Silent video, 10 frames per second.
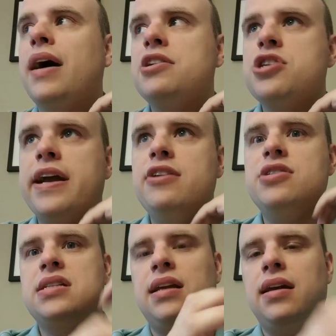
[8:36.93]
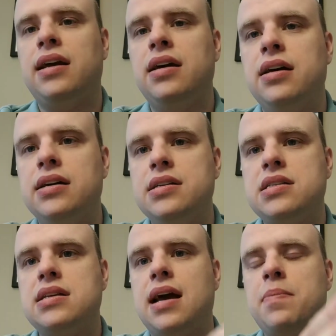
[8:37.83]
That change still
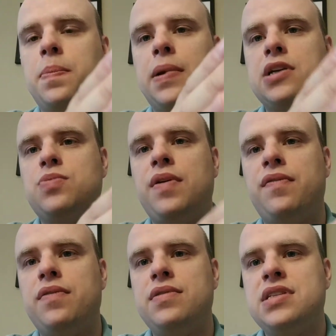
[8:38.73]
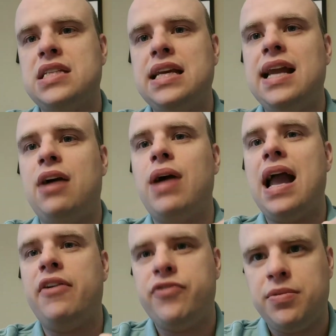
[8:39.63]
occurs because we've seen how
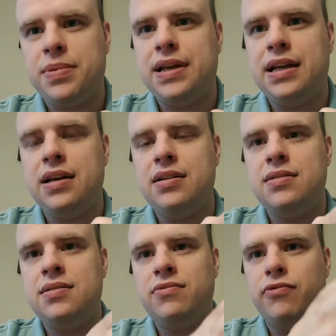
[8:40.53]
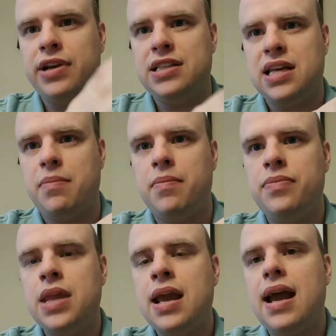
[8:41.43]
everybody reads him,
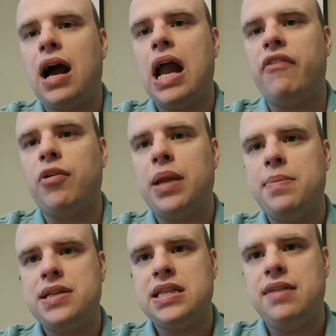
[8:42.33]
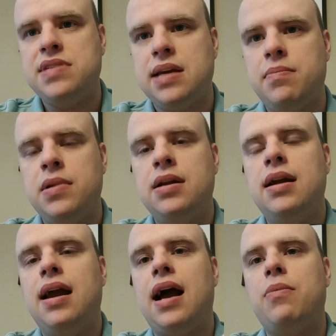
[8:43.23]
how everybody perceives him,
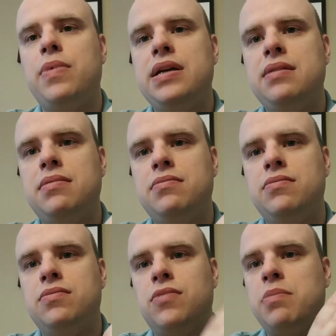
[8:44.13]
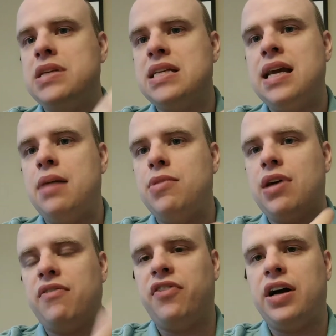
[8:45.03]
and when we see him
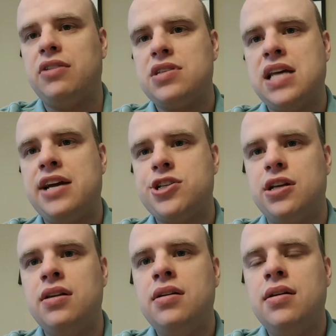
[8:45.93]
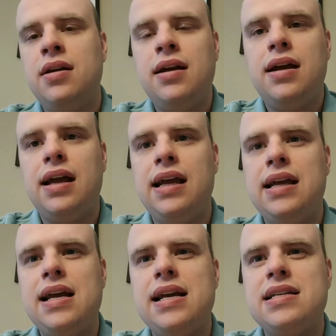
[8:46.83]
in that final section,
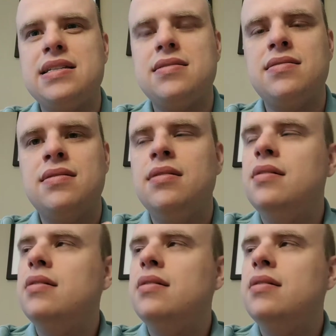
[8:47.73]
he is